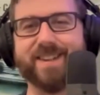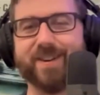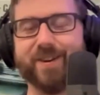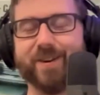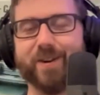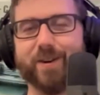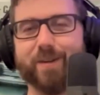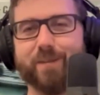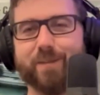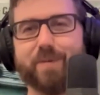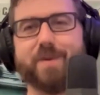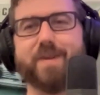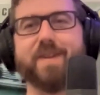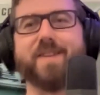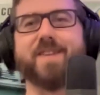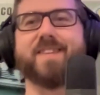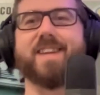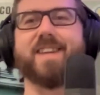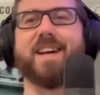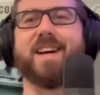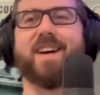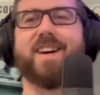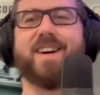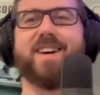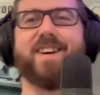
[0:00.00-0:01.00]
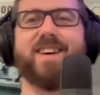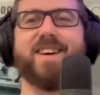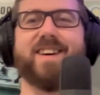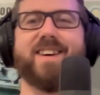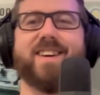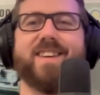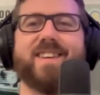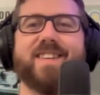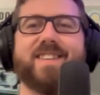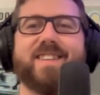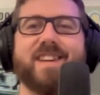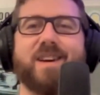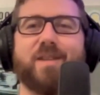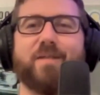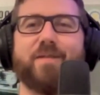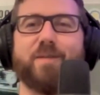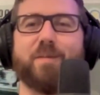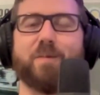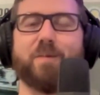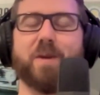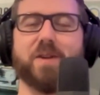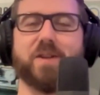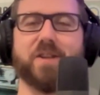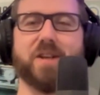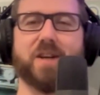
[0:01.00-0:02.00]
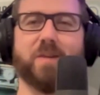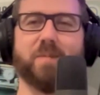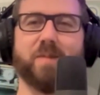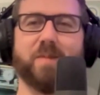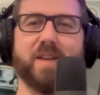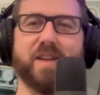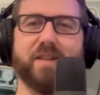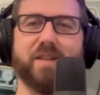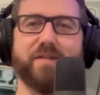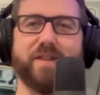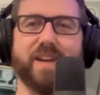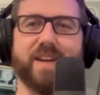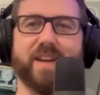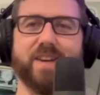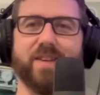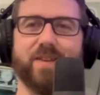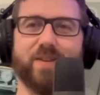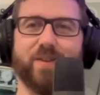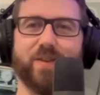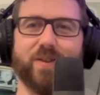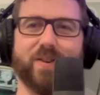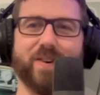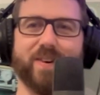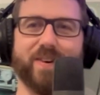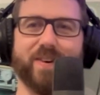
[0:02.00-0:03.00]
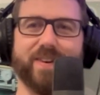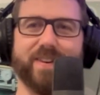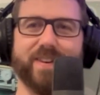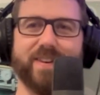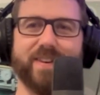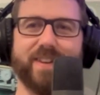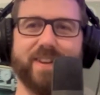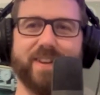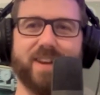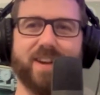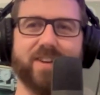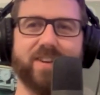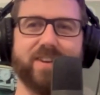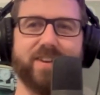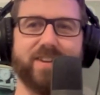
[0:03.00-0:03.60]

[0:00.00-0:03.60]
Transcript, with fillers: Europe. Is that uh, is that from the Germany event or? London.